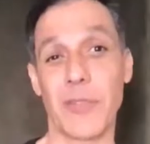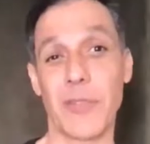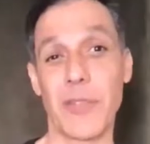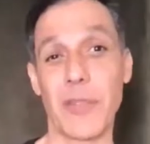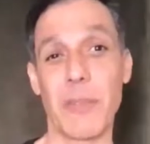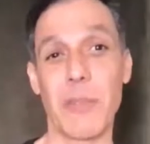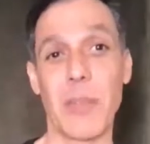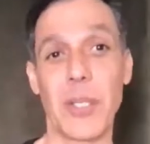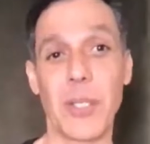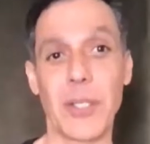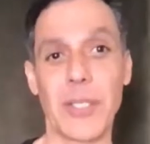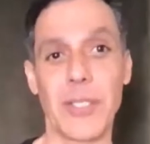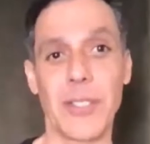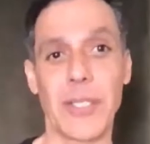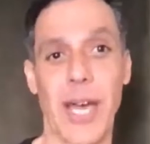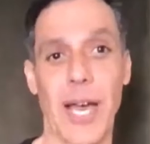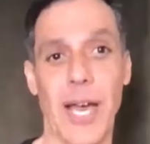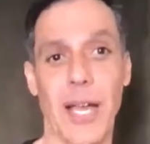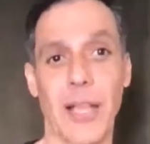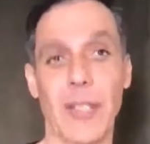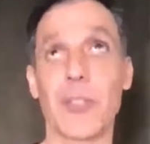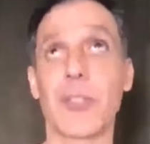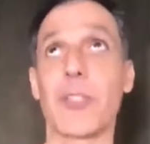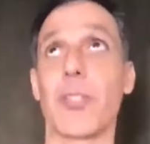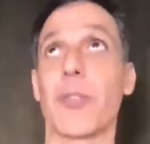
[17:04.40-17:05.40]
million
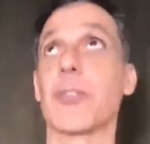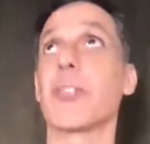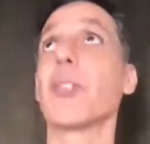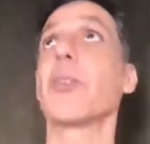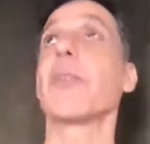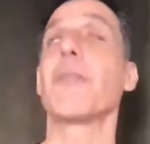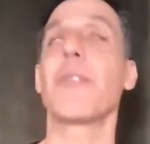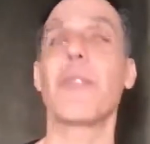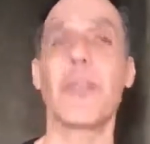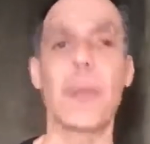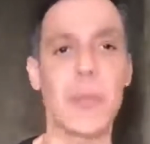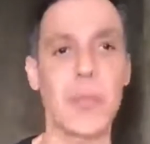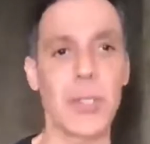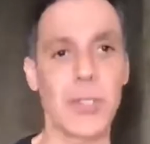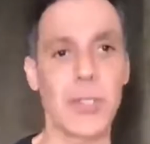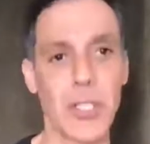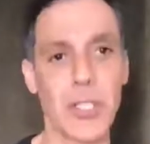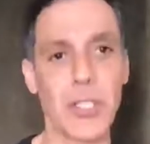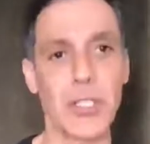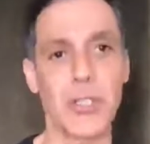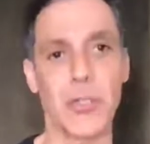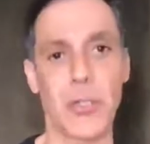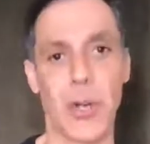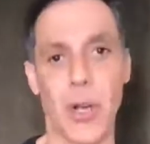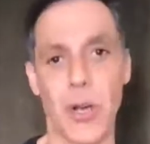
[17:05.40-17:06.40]
or 250 million
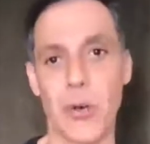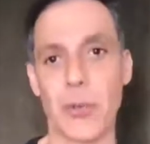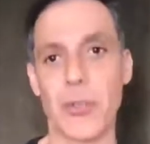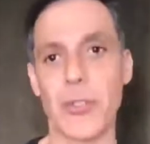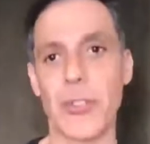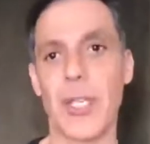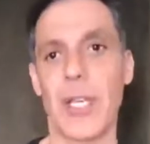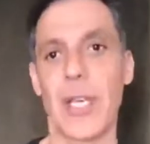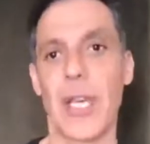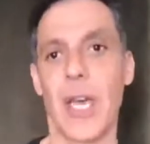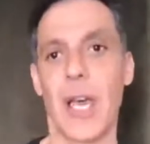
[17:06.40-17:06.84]
euros